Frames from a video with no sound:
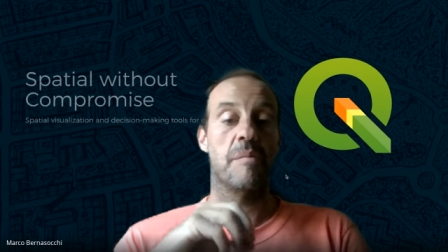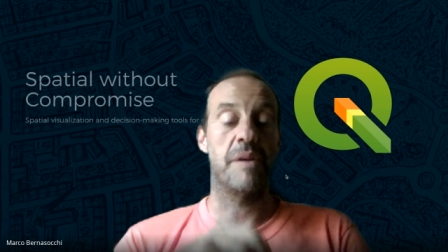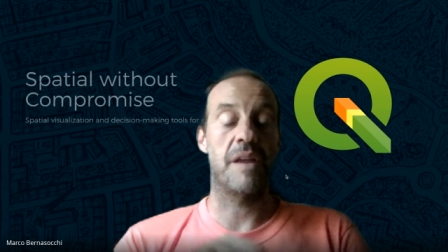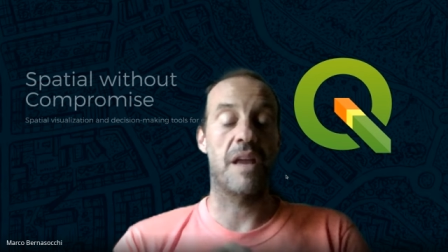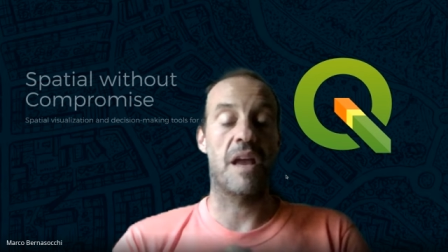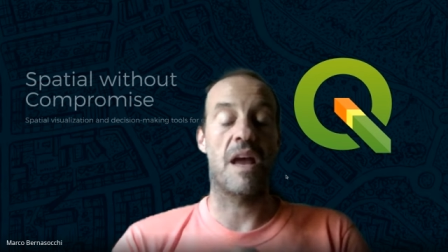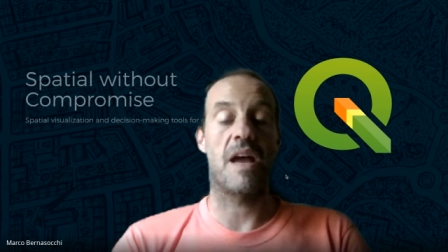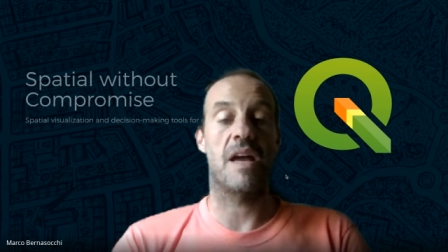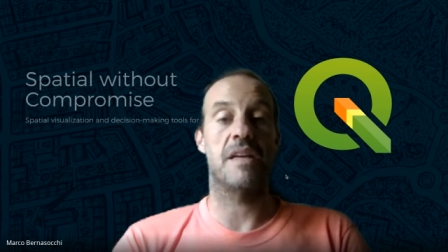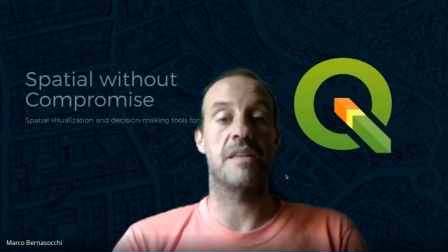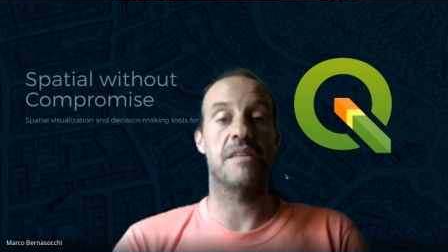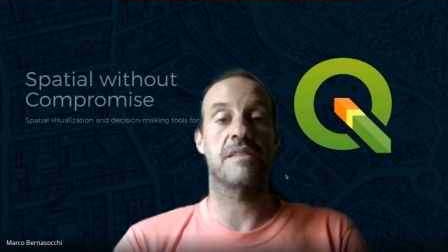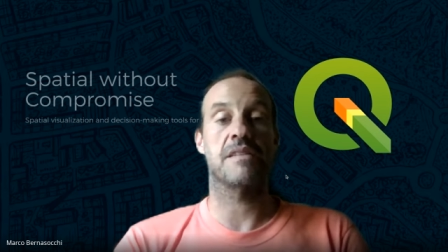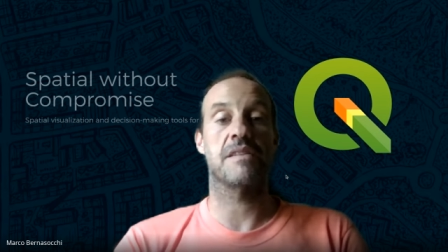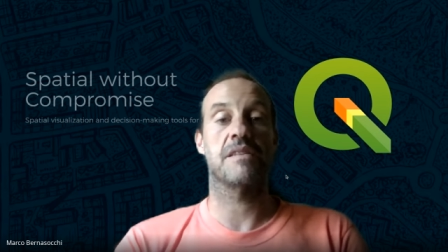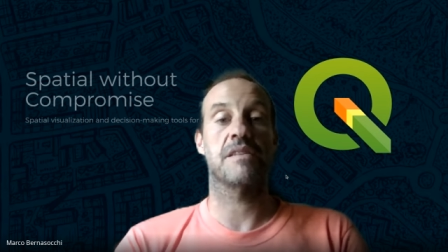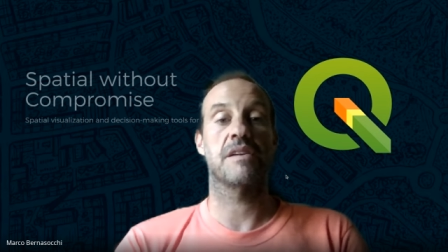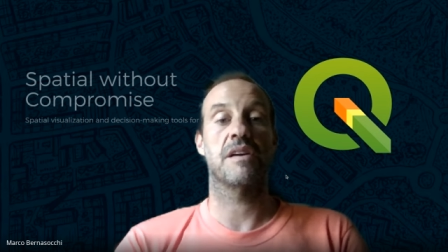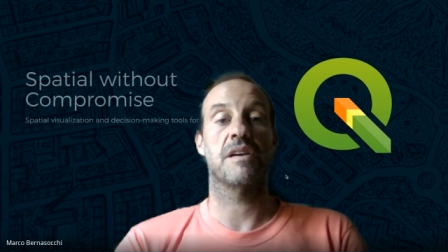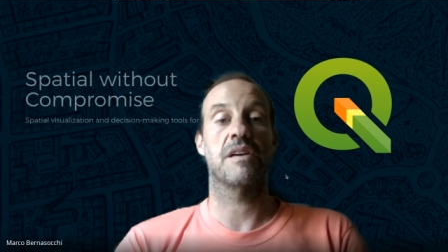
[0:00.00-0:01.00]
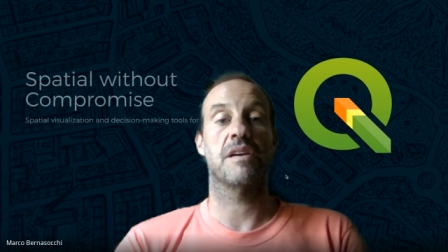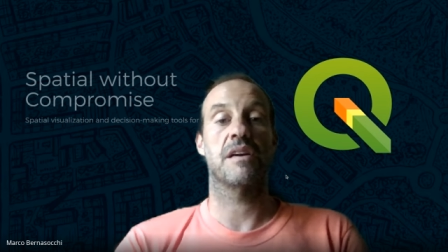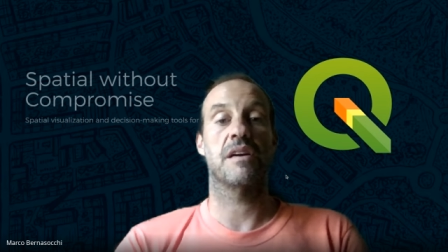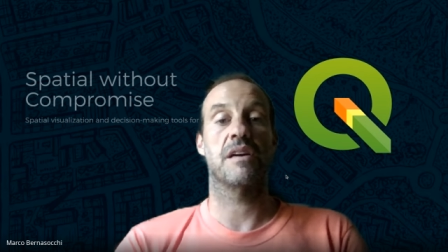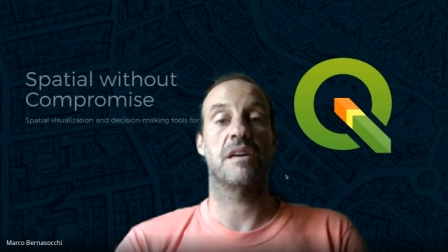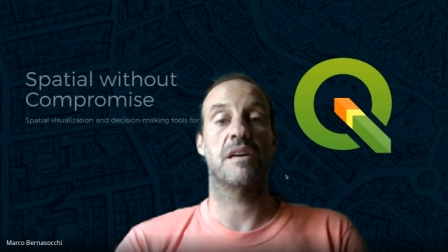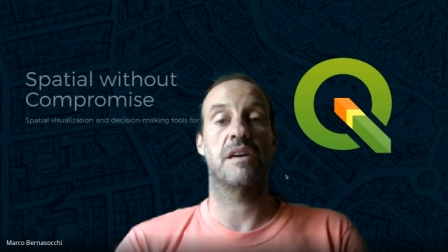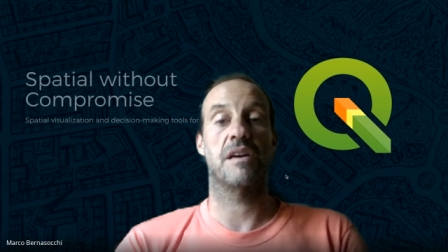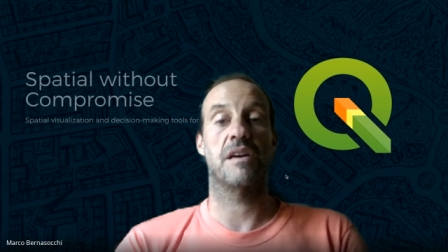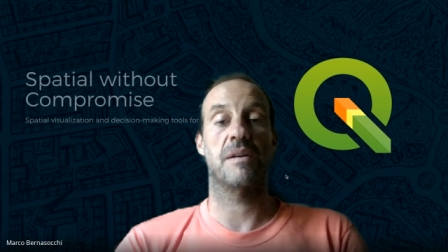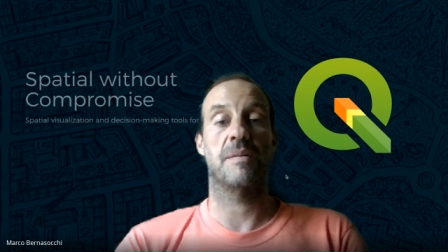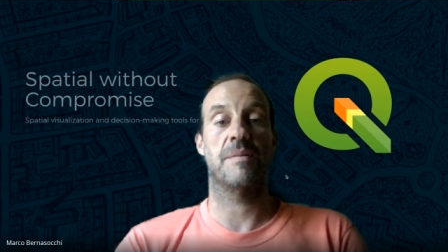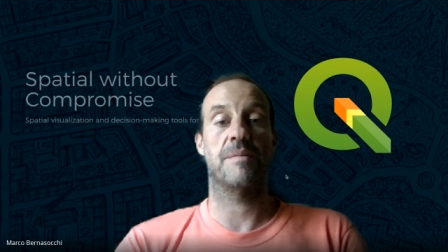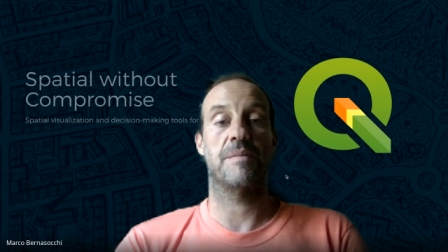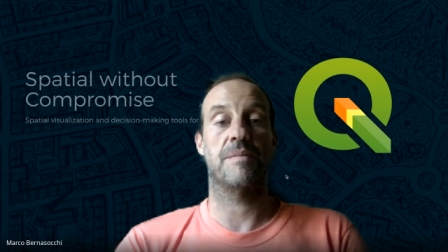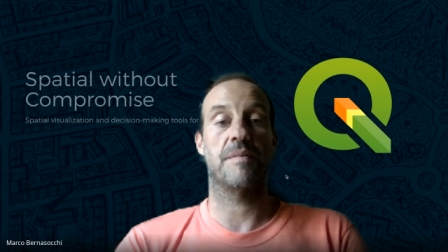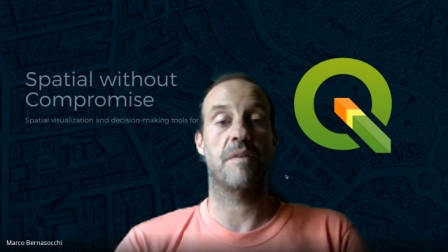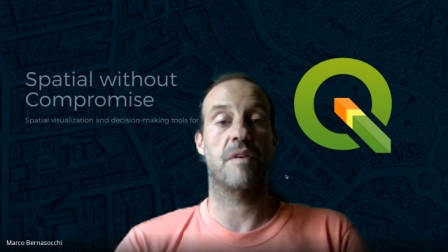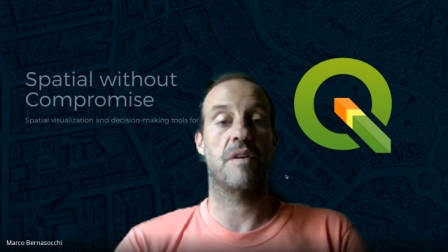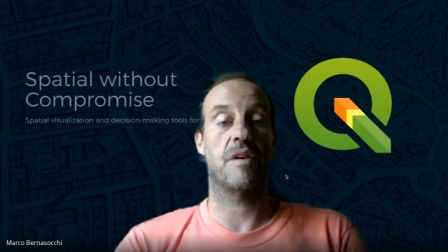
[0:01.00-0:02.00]
behind
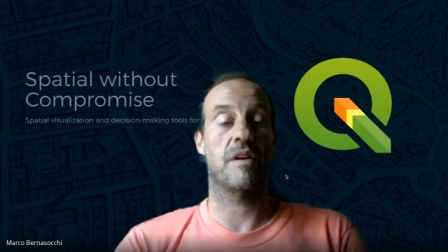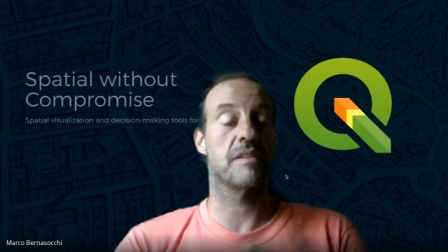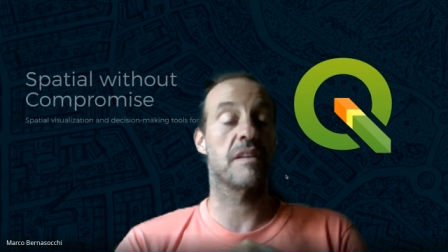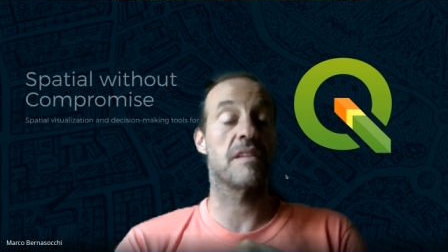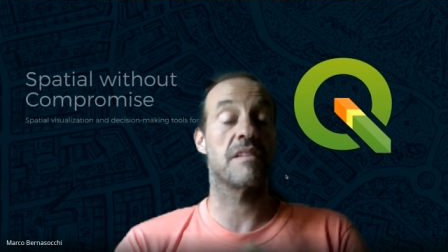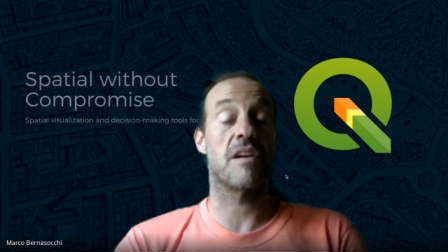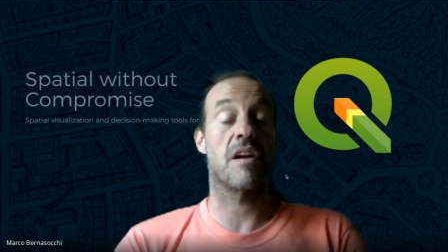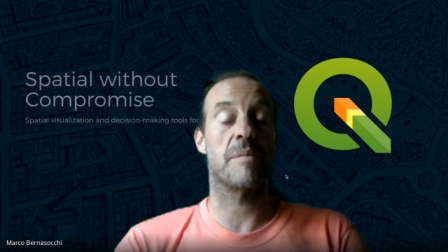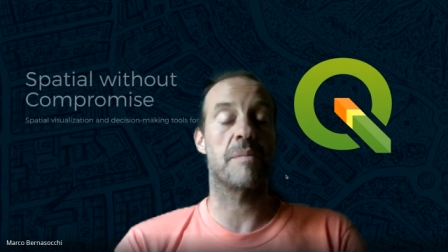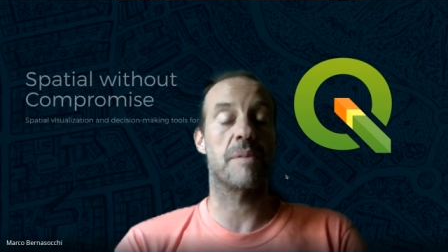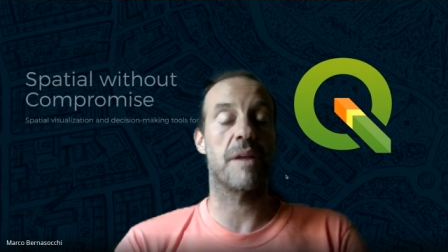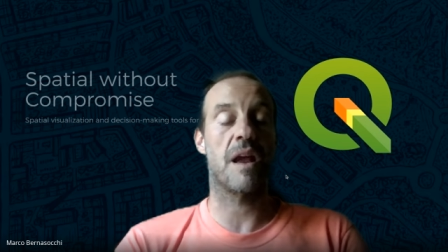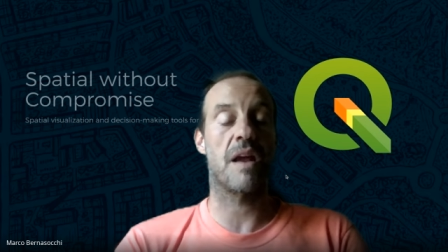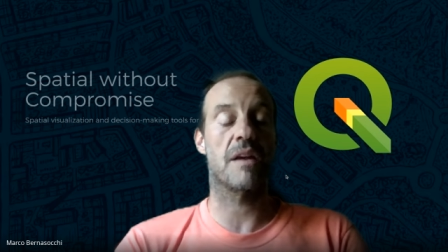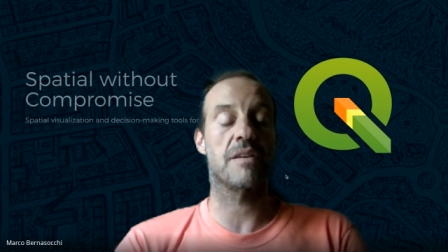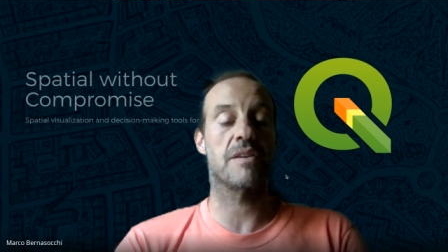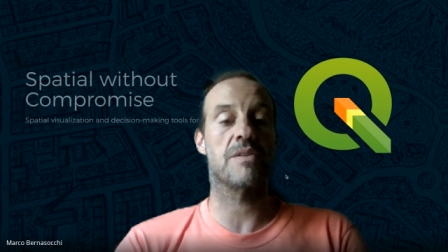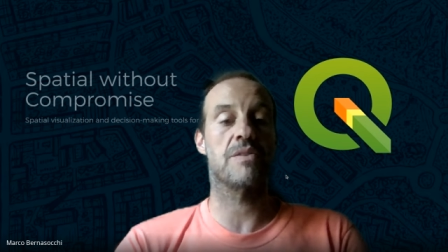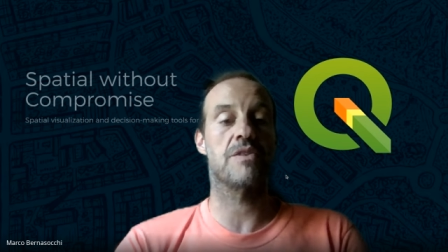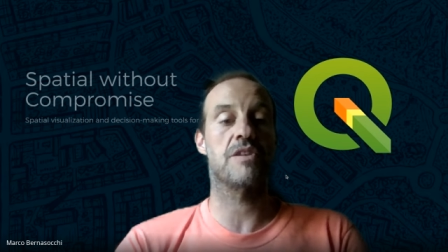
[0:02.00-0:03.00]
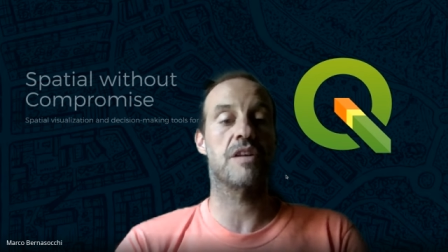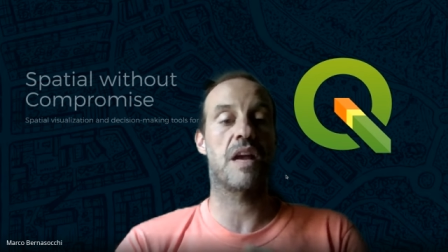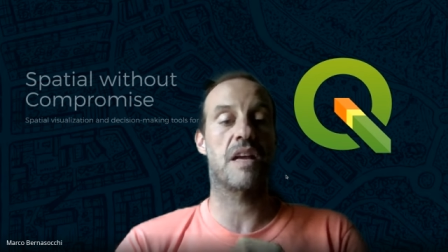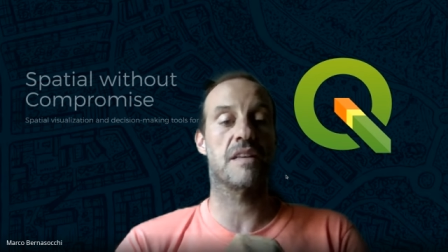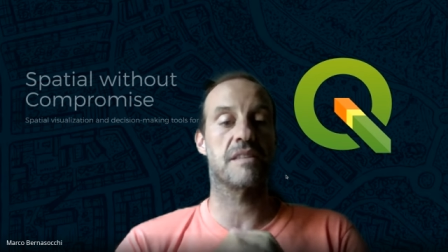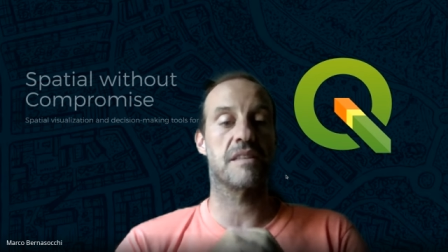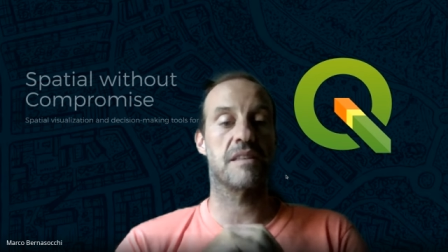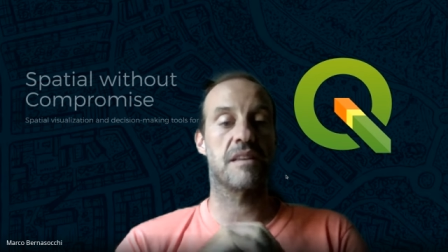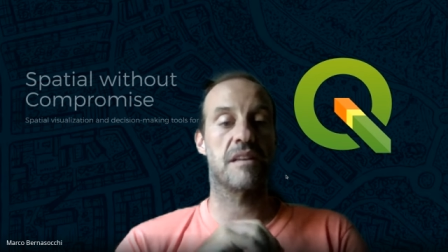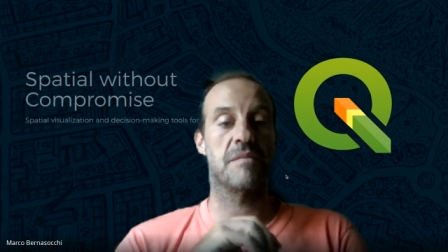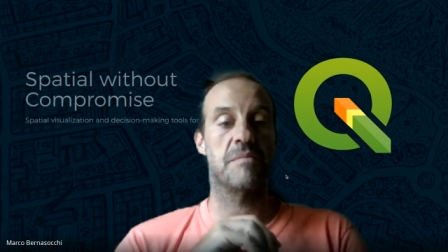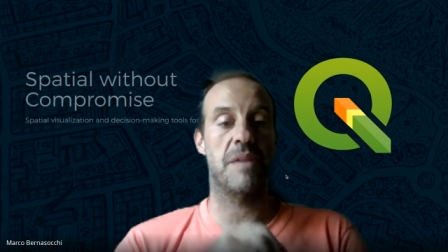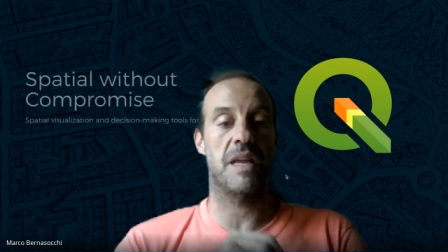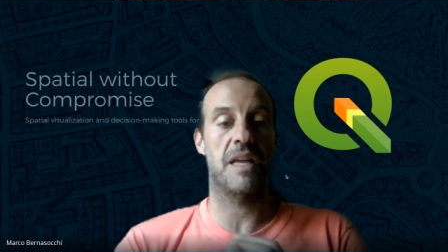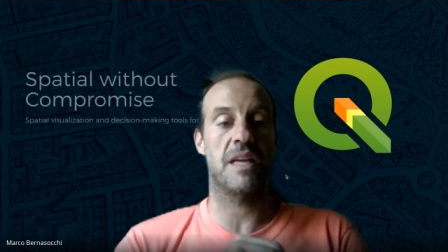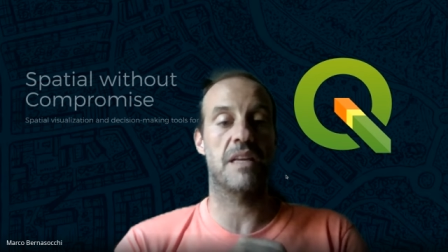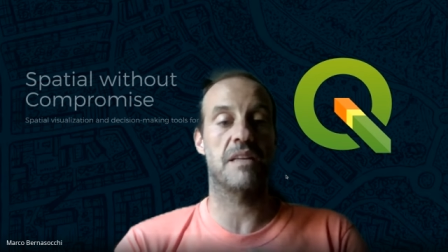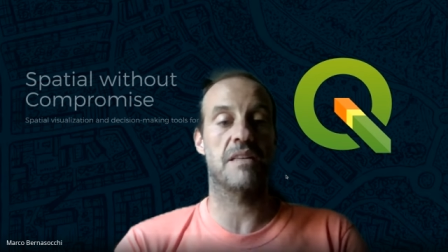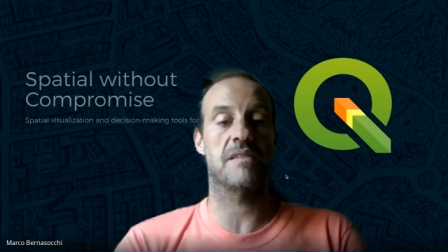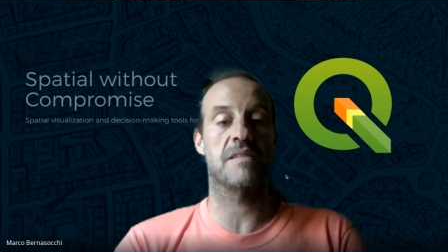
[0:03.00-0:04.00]
um, that are behind QGIS and then
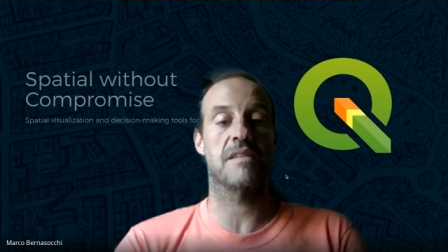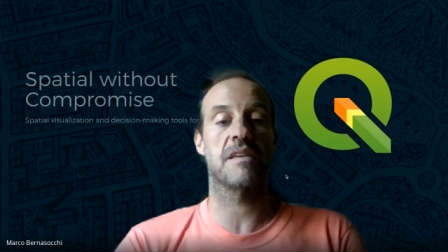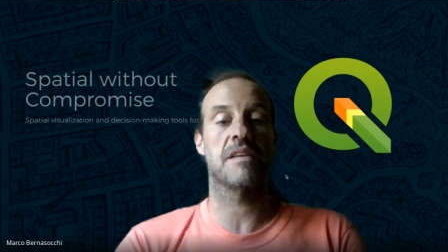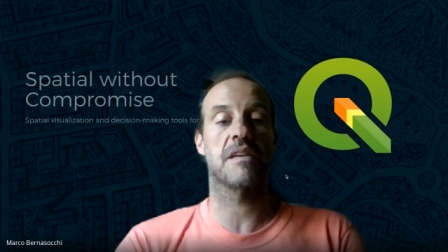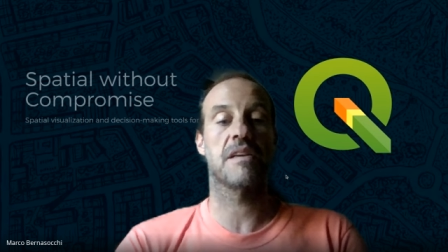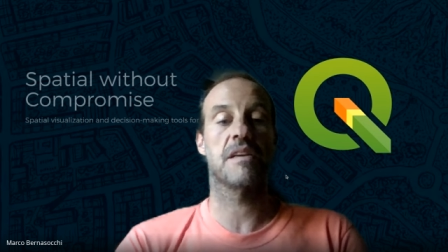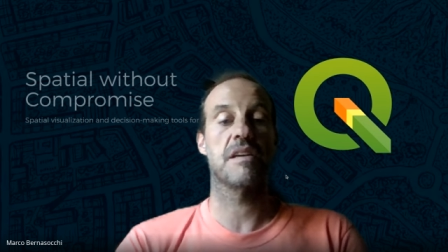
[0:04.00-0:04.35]
make it